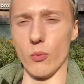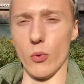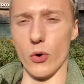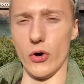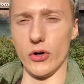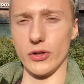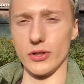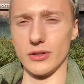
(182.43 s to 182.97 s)

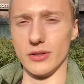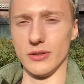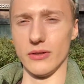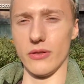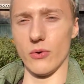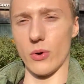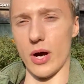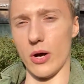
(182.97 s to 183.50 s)
work,
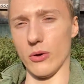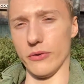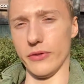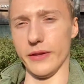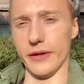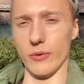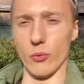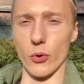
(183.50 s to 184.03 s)
throughout
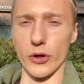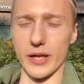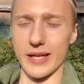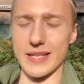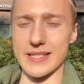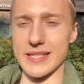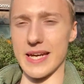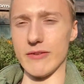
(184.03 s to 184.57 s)
the working
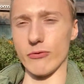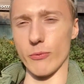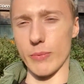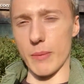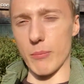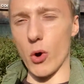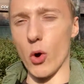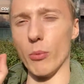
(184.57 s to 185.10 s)
day, from the
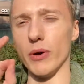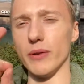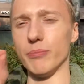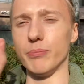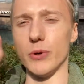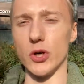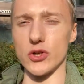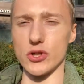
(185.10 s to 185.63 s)
moment
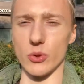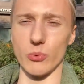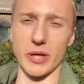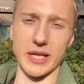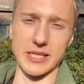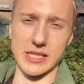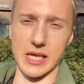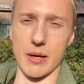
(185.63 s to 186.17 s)
person
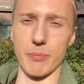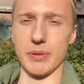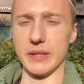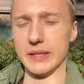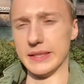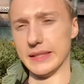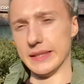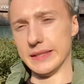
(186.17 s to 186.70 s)
wakes up
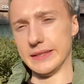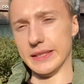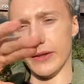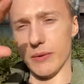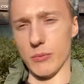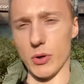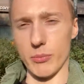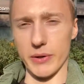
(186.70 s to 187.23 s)
till the
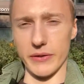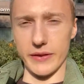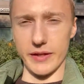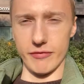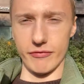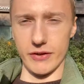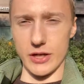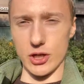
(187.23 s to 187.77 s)
moment they
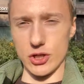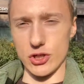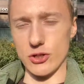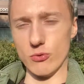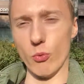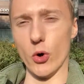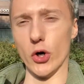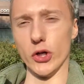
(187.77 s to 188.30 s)
finish
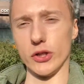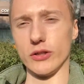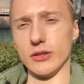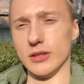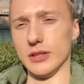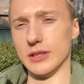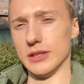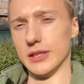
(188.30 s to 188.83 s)
work,
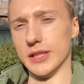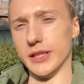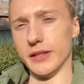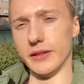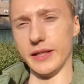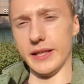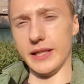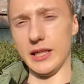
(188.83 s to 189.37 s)

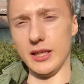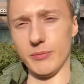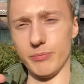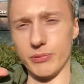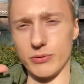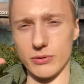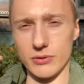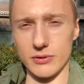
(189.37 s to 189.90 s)
they keep
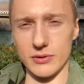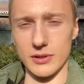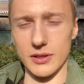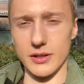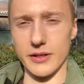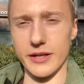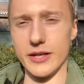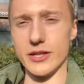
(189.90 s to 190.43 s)

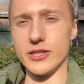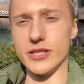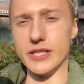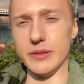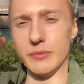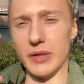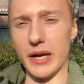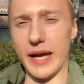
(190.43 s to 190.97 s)

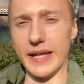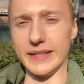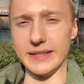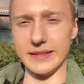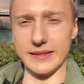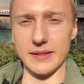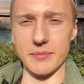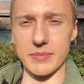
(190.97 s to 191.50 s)

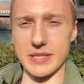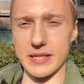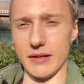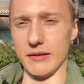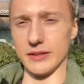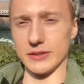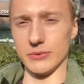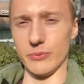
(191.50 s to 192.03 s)
stimulating
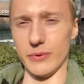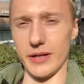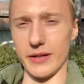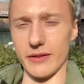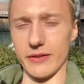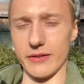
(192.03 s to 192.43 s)
themselves with